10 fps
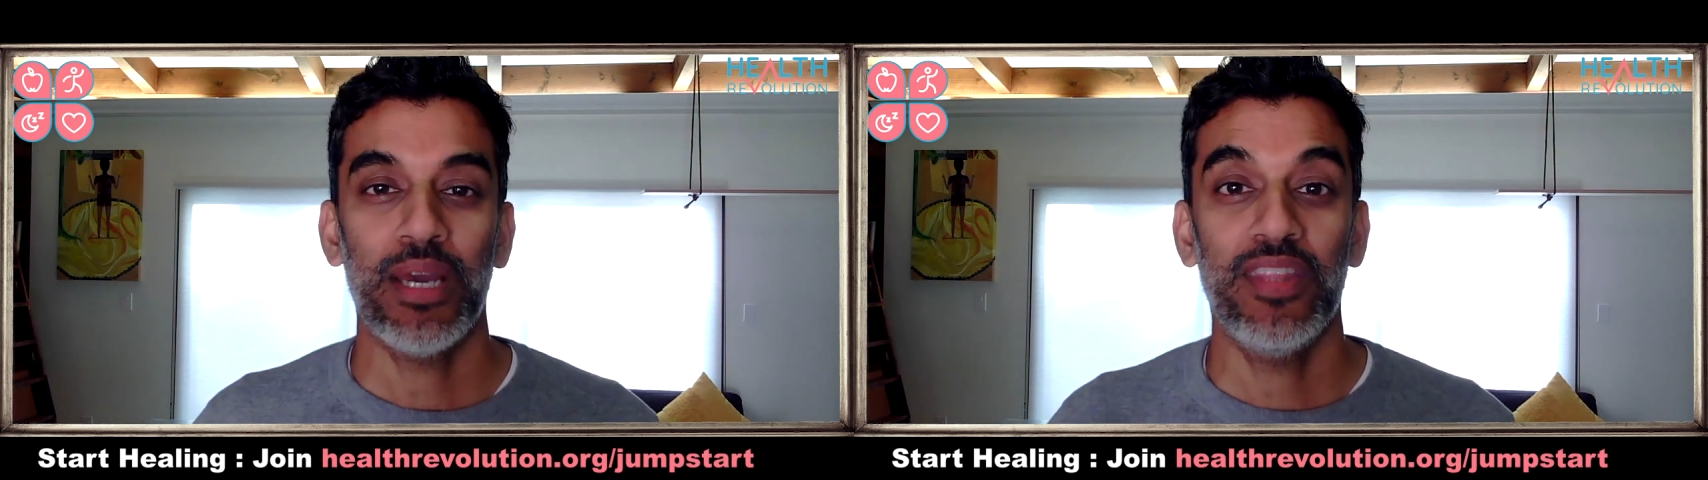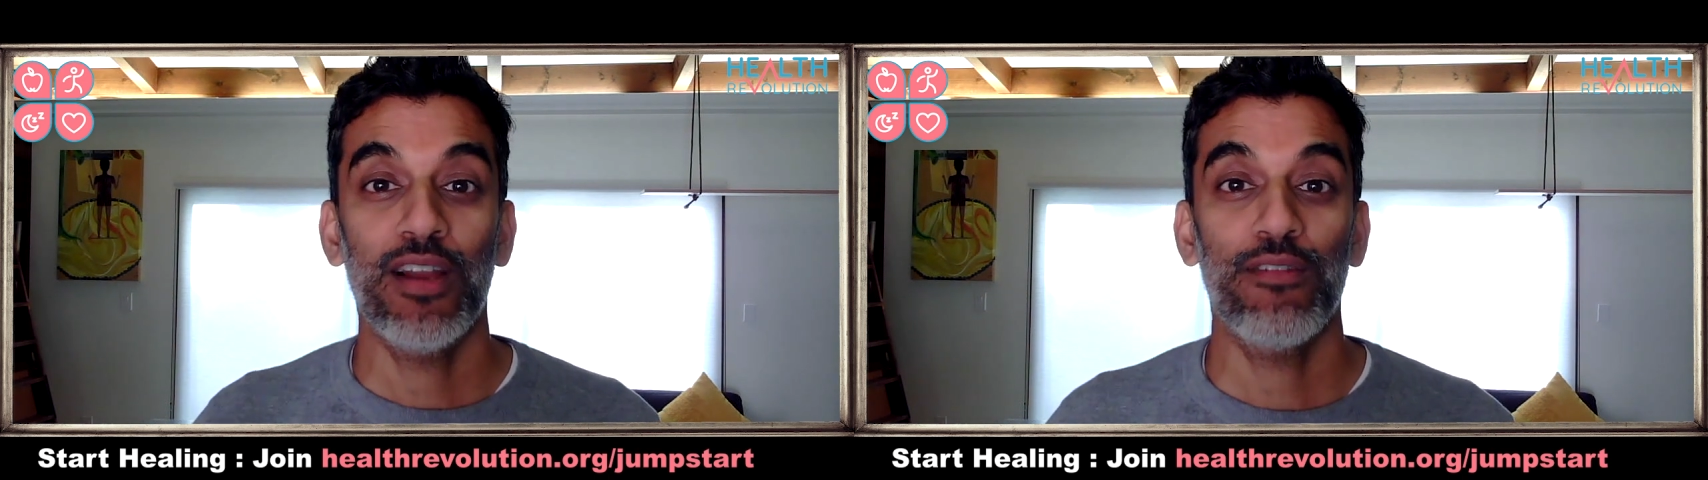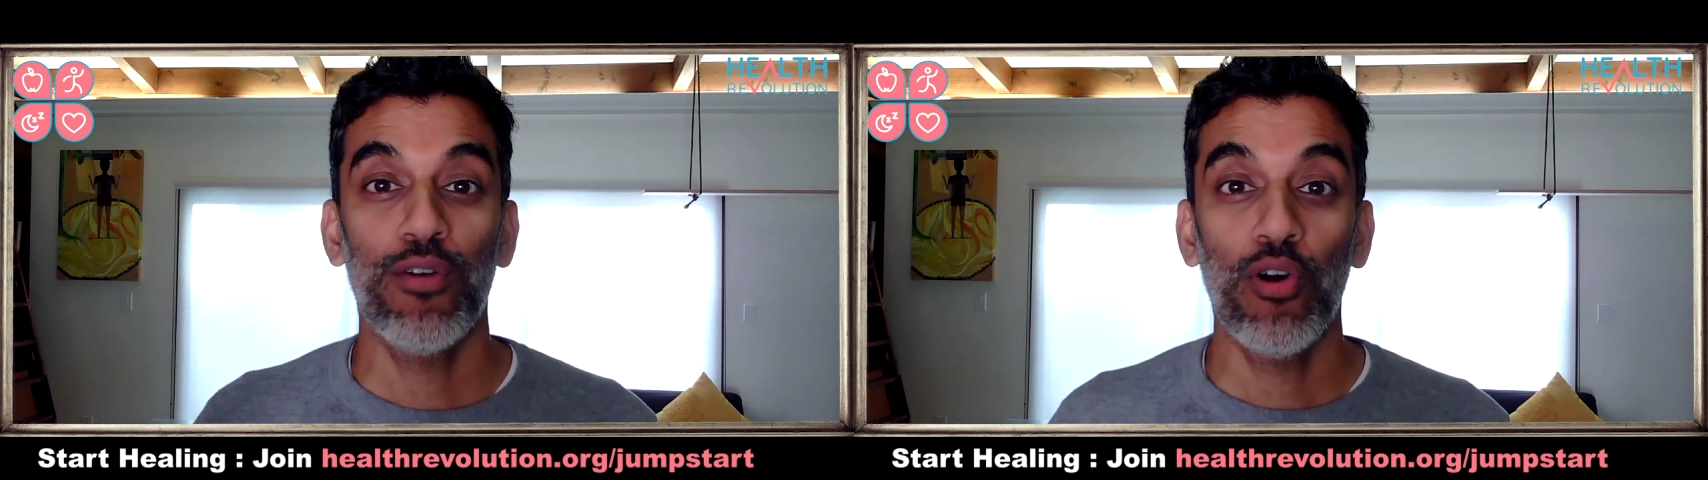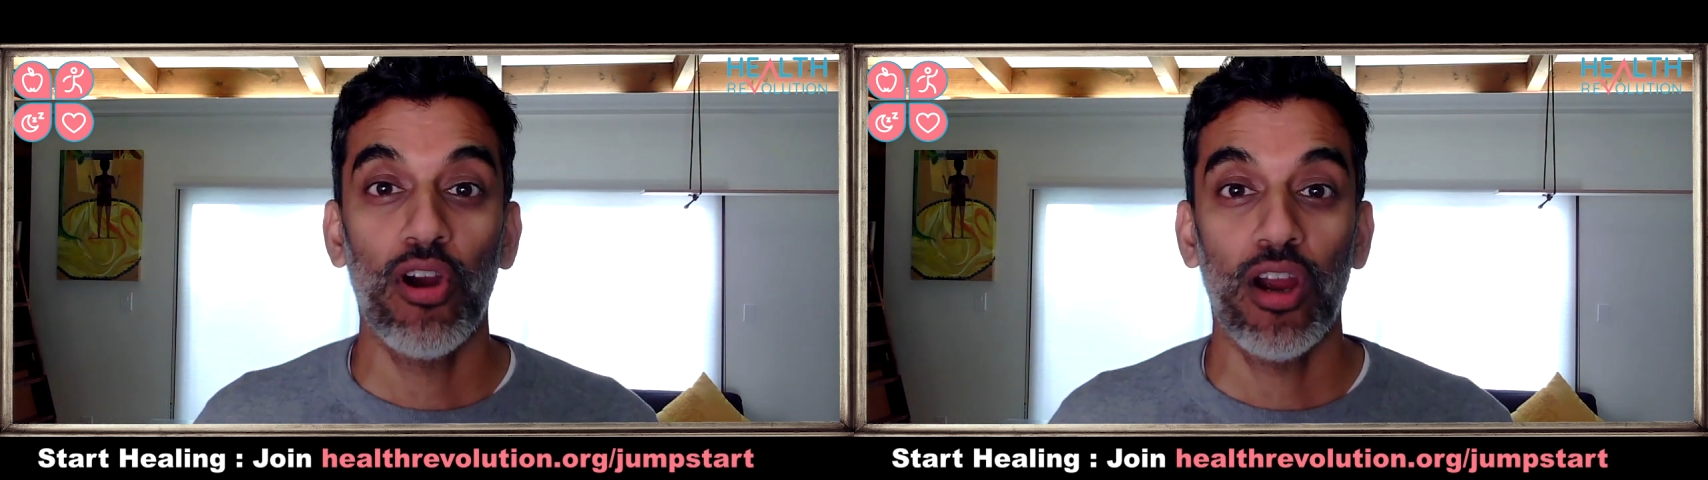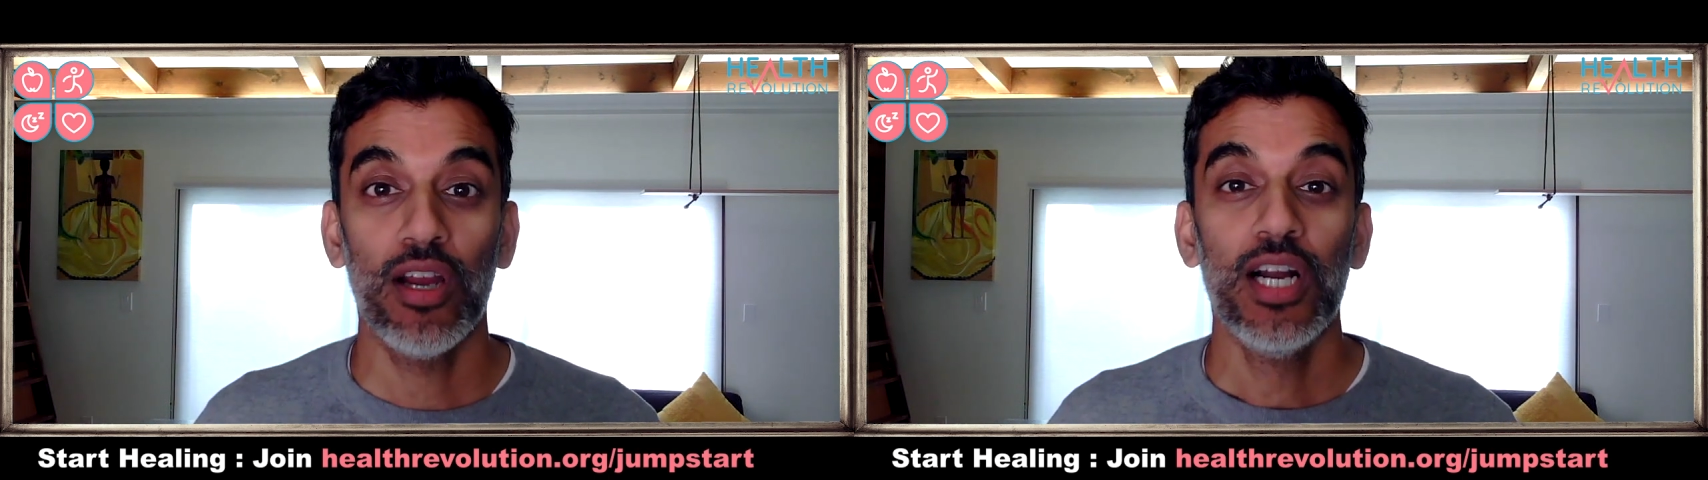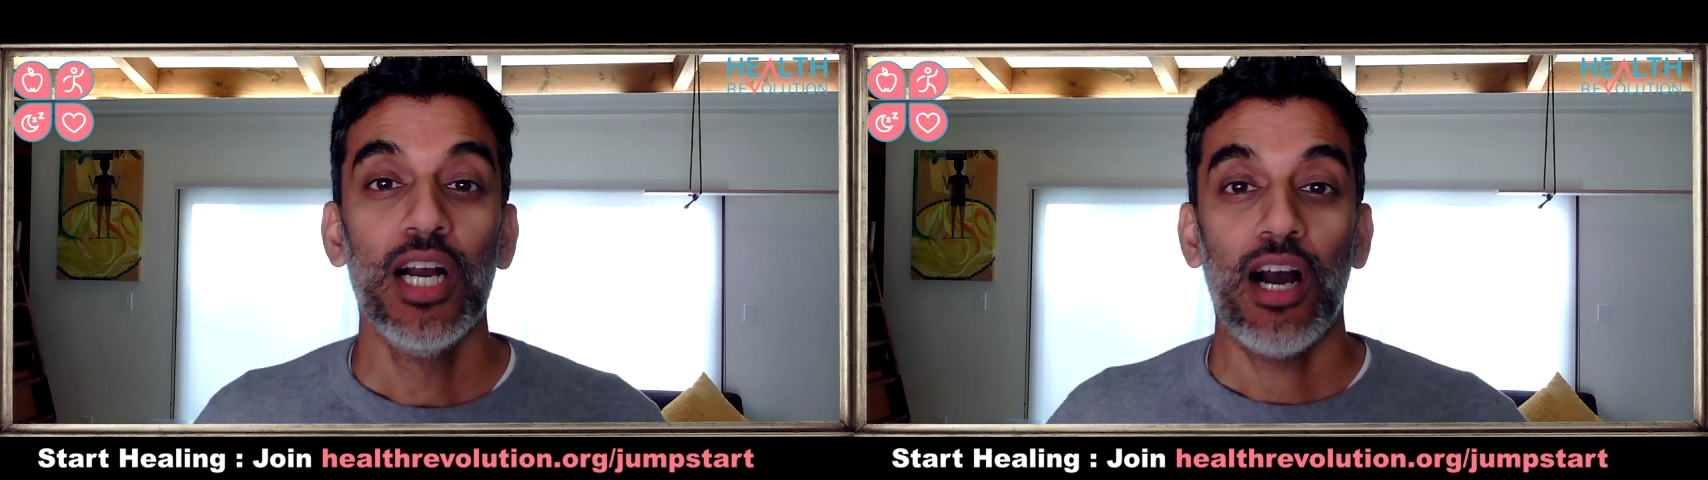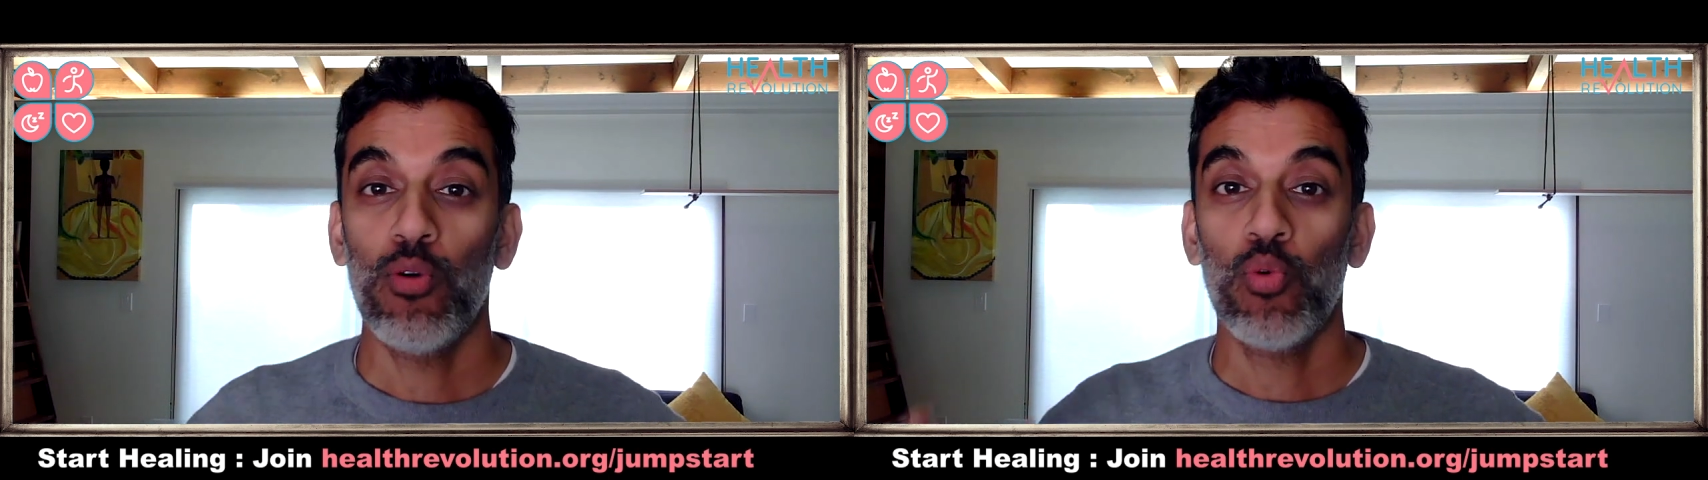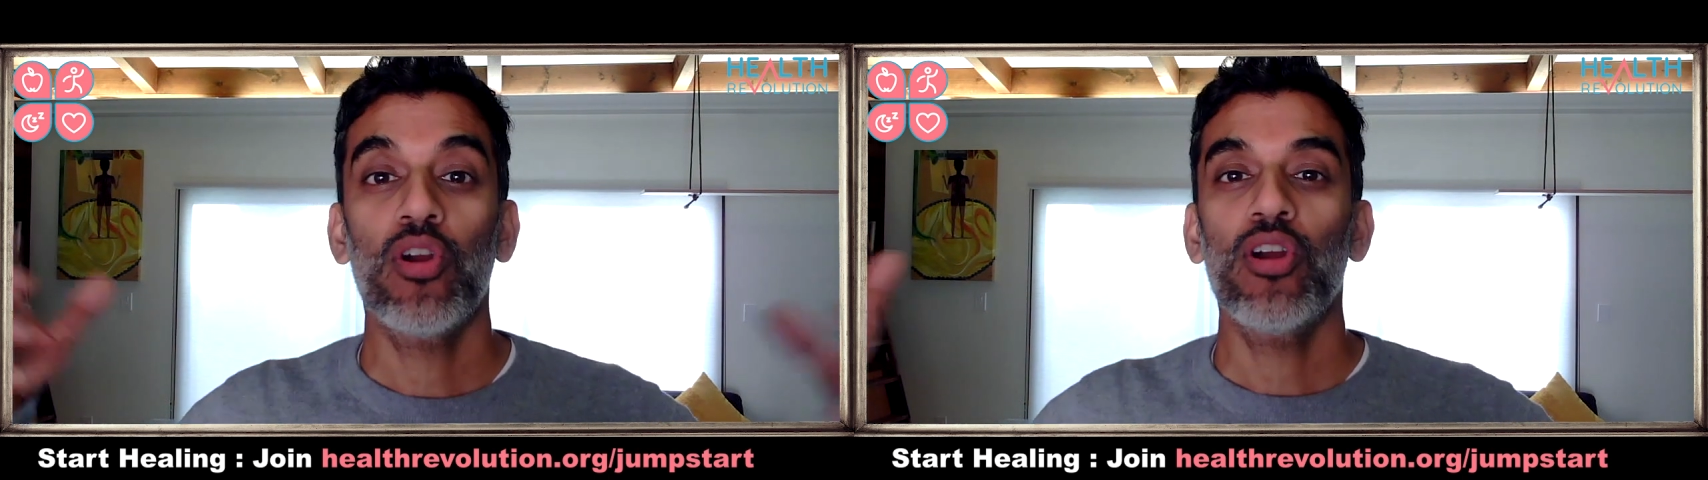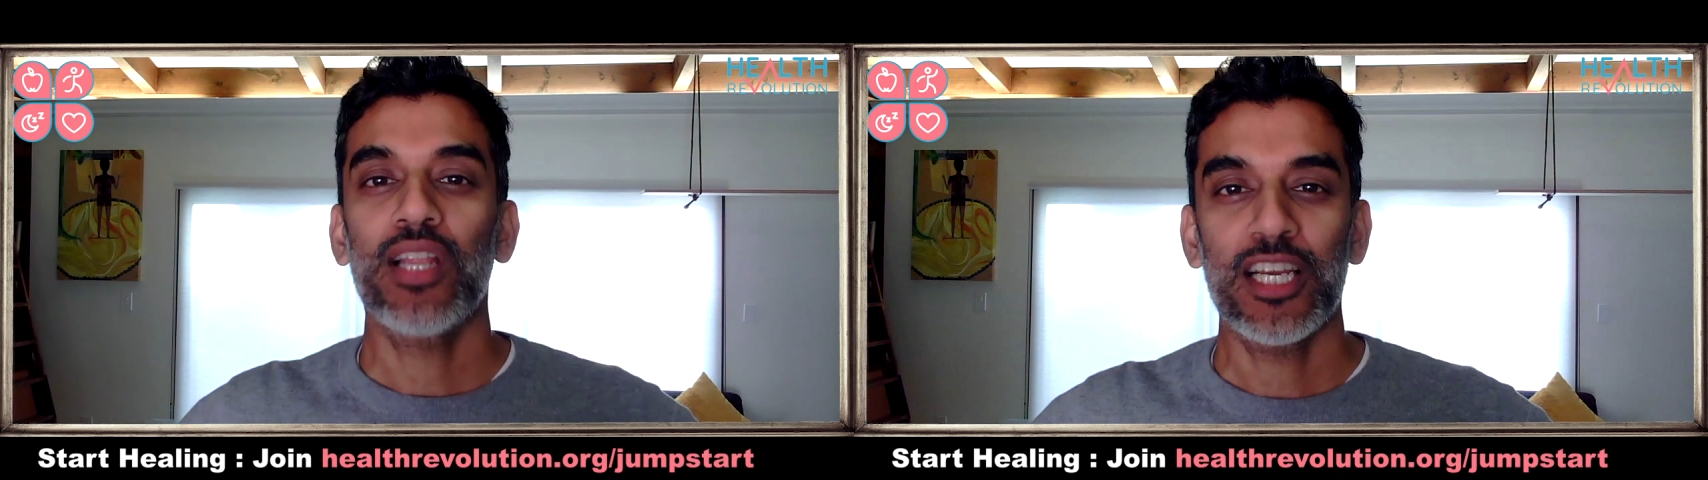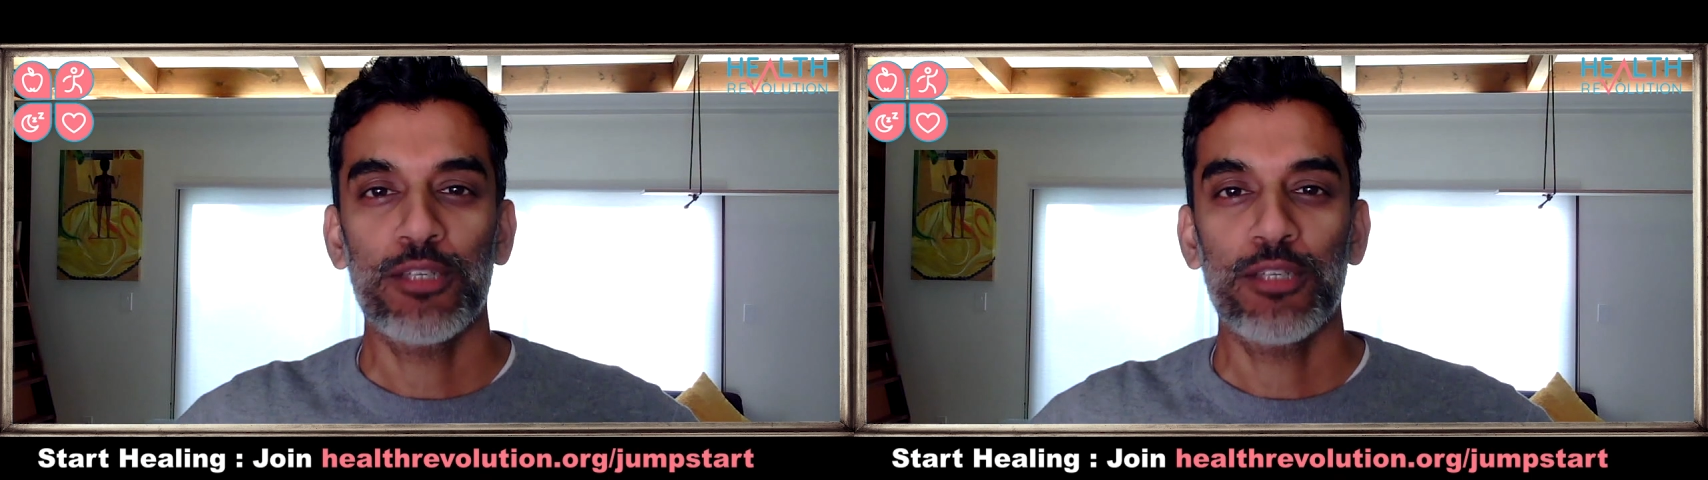And therefore, a word like